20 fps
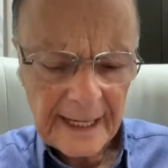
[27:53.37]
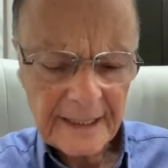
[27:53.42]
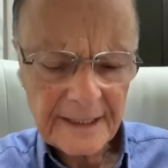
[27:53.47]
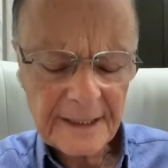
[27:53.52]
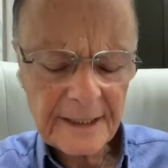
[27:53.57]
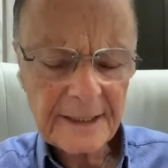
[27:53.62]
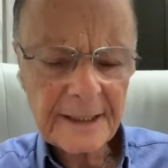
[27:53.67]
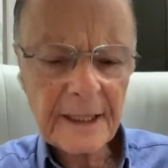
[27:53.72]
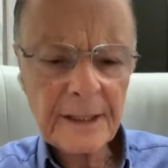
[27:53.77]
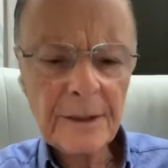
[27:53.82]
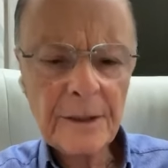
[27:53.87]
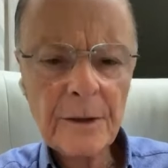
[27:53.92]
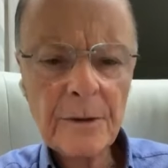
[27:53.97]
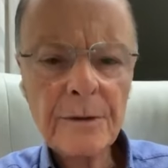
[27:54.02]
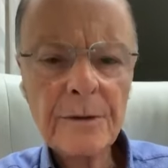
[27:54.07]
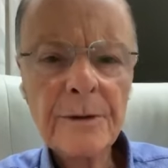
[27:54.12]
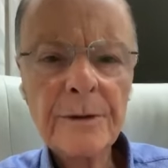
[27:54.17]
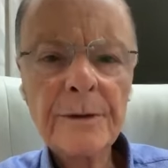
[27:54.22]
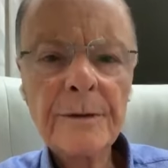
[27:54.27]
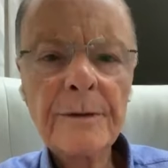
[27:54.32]
And
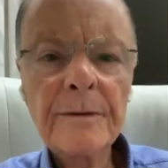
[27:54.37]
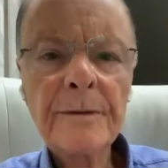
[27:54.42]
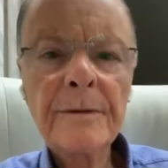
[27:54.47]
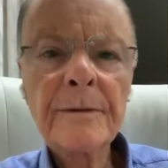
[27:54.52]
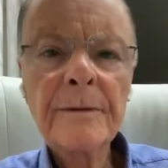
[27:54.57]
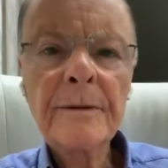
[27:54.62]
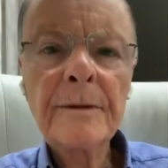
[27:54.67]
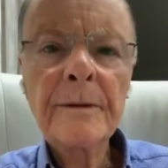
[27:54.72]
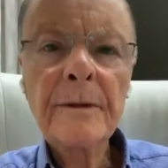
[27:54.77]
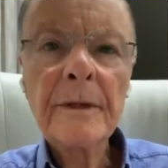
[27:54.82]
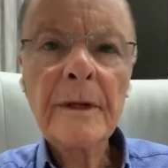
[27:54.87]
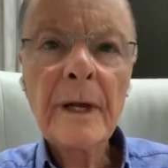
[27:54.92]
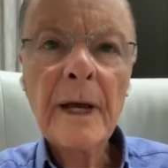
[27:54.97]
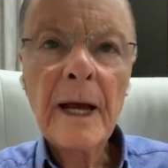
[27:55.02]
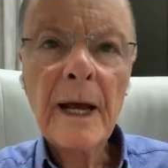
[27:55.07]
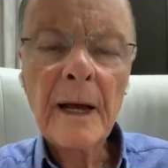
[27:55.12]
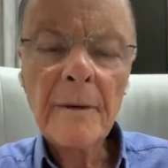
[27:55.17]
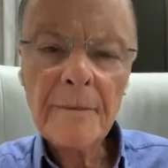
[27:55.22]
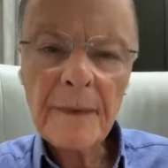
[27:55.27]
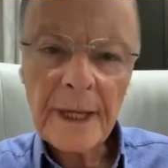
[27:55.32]
thank God.
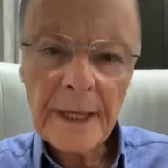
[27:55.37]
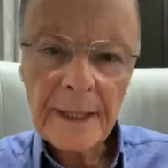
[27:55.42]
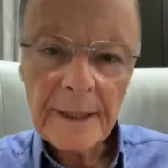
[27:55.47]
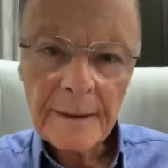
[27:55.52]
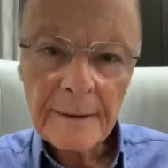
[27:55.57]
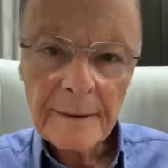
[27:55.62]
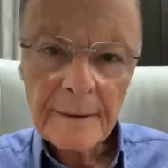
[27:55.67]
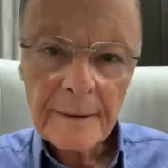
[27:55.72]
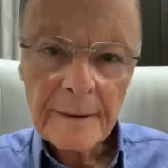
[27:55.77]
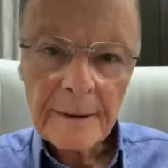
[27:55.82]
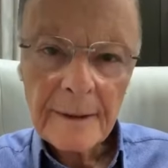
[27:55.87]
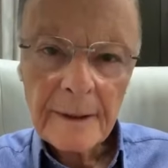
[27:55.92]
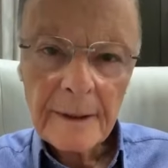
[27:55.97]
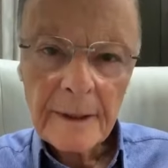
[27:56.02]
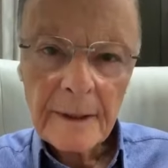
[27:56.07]
Amen.